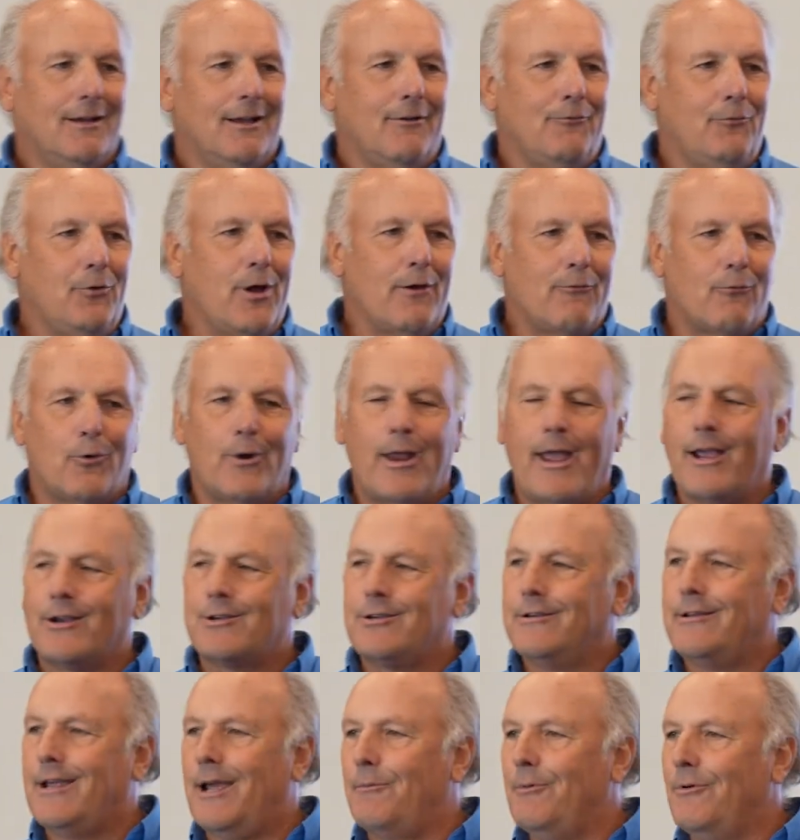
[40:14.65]
If you have a
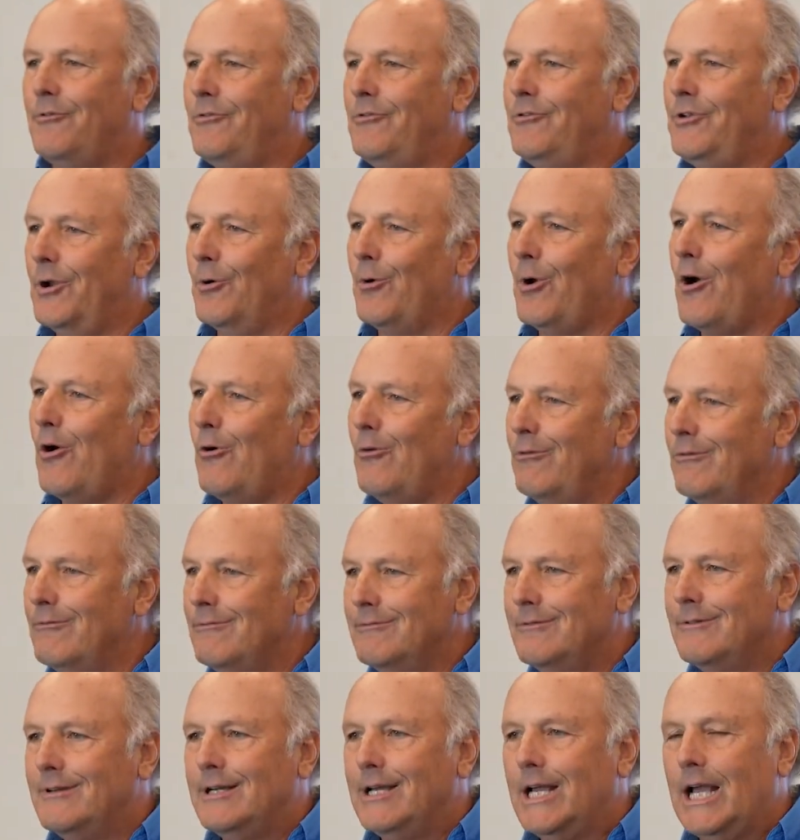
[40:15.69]
reaction time of 0,
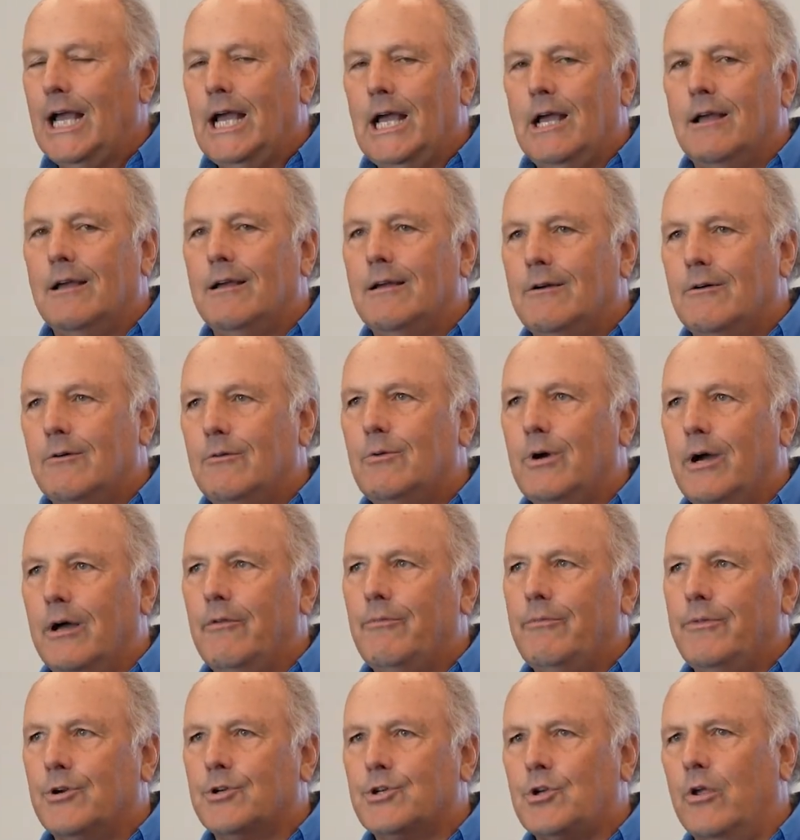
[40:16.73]
well,
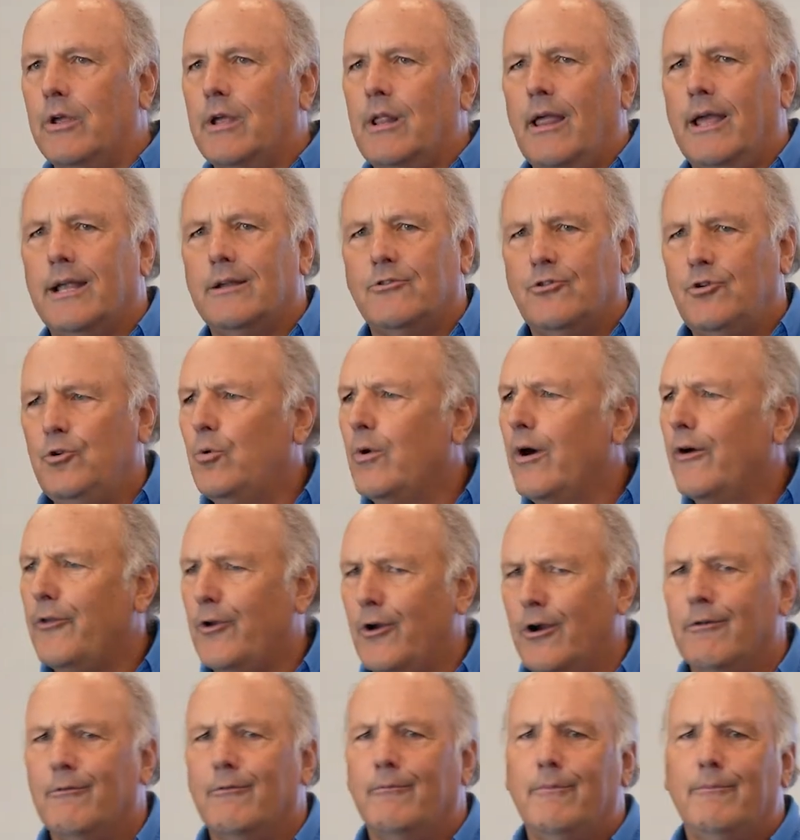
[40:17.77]
there's only like 2
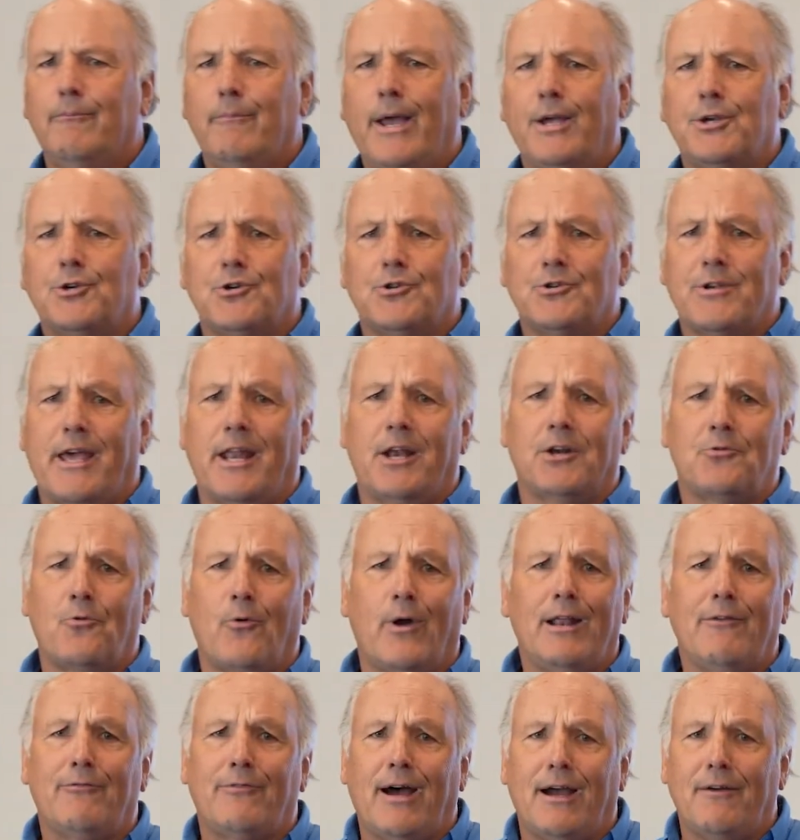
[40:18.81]
other measures out of
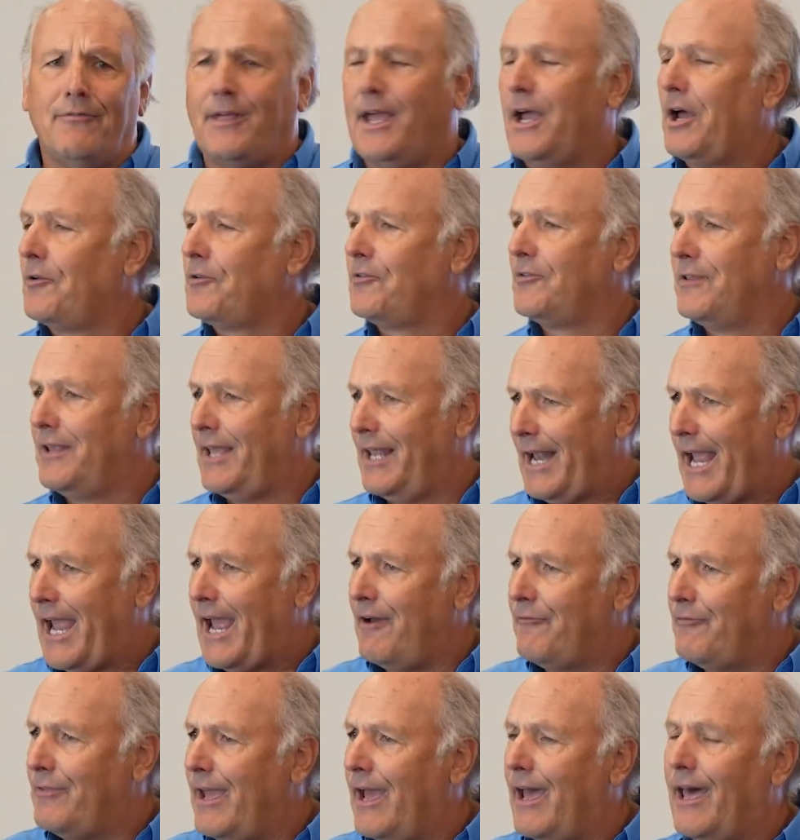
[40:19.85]
25,000 that
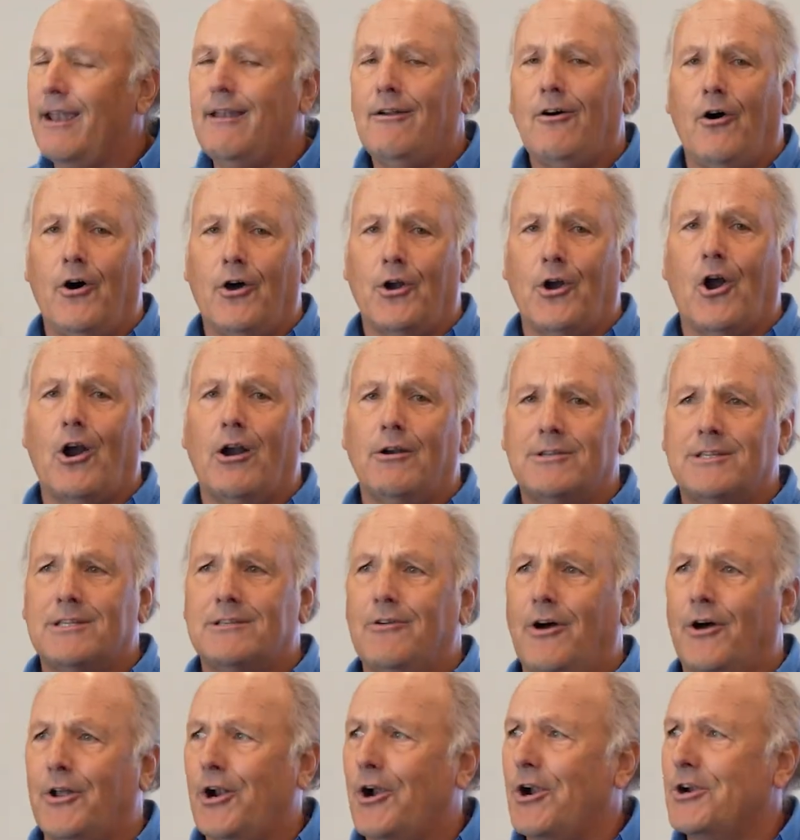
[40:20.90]
have that on
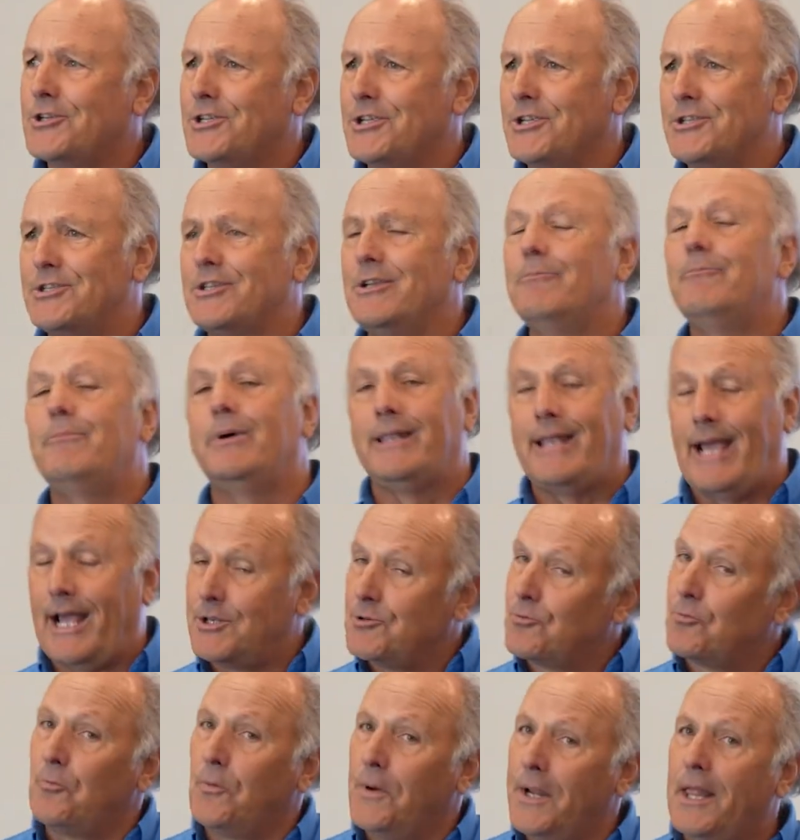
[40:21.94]
our system, but
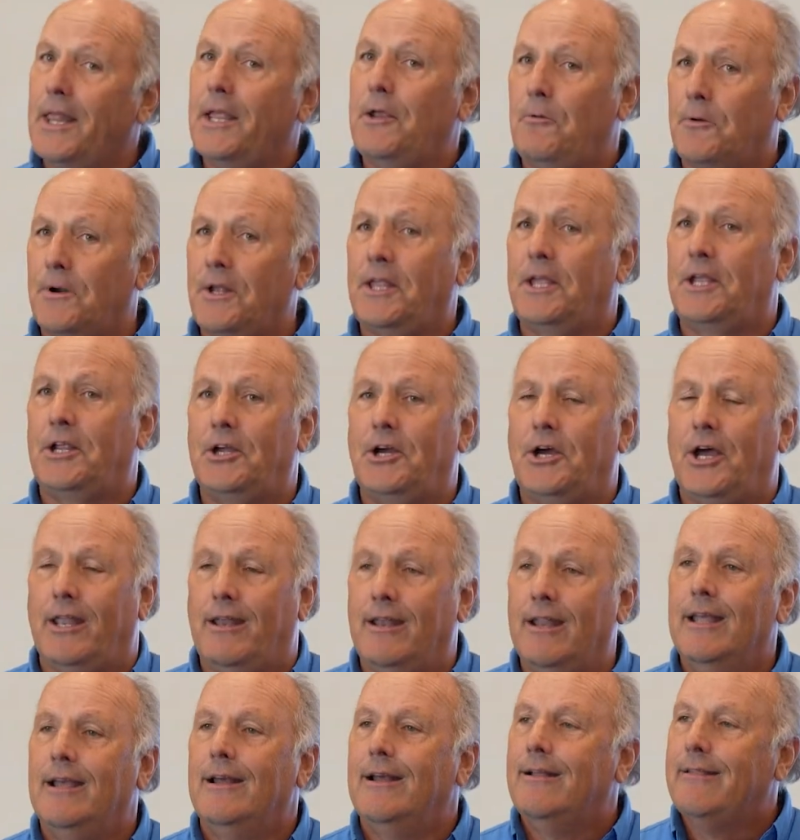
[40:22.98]
that's really, really
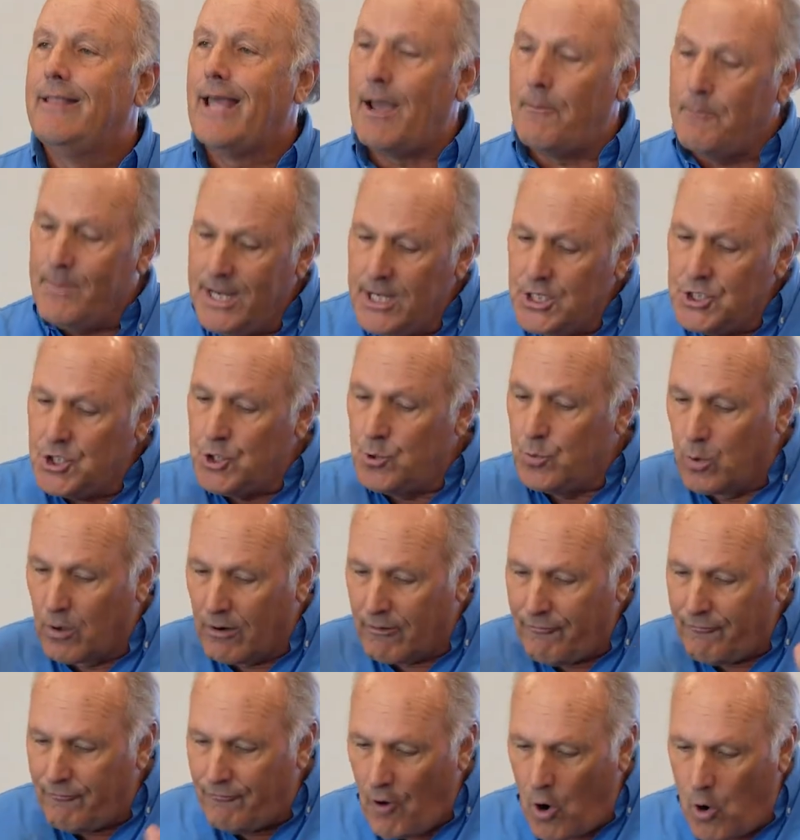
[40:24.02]
good. That means you
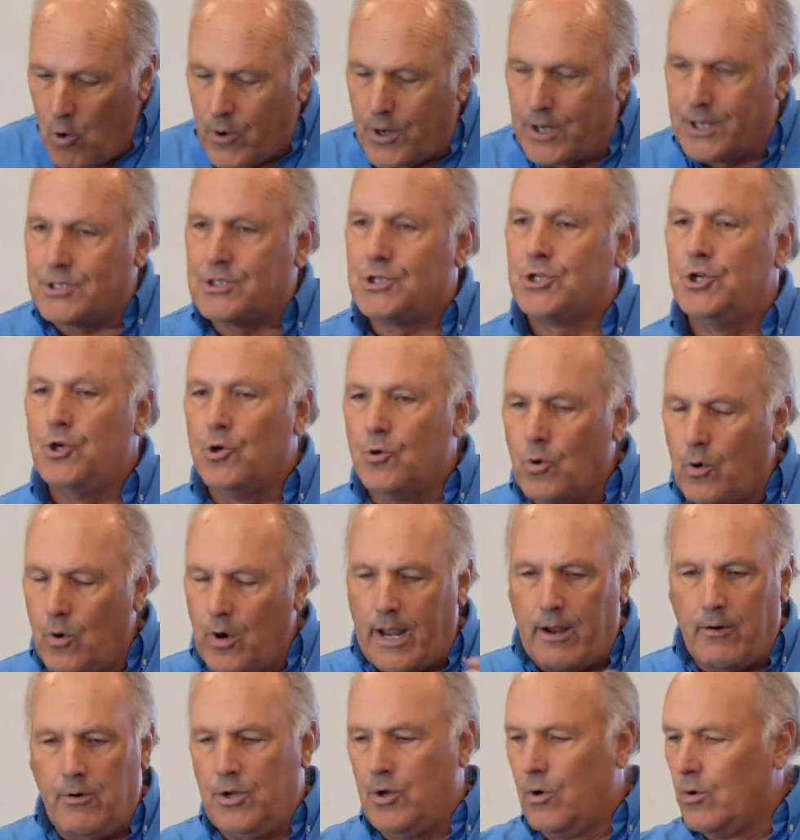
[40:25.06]
were focused. You
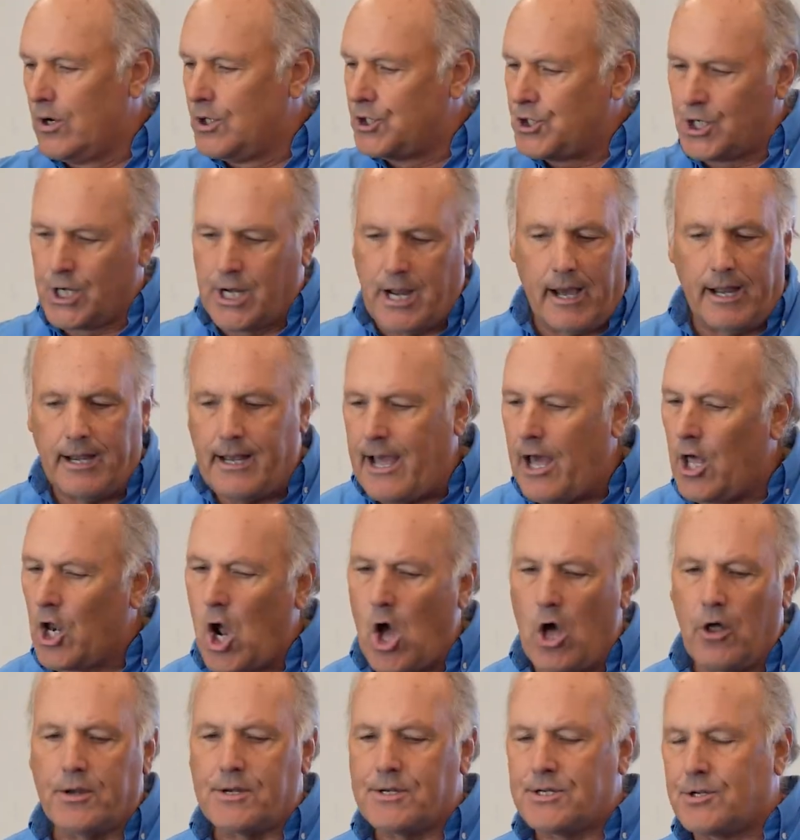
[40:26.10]
were cutting out
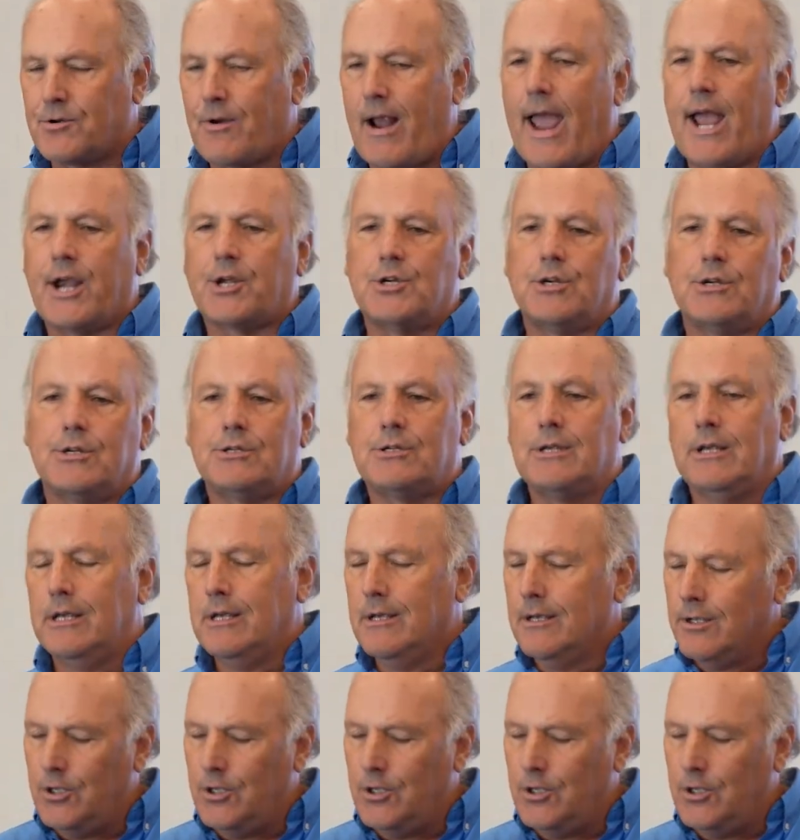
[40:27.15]
all distractions.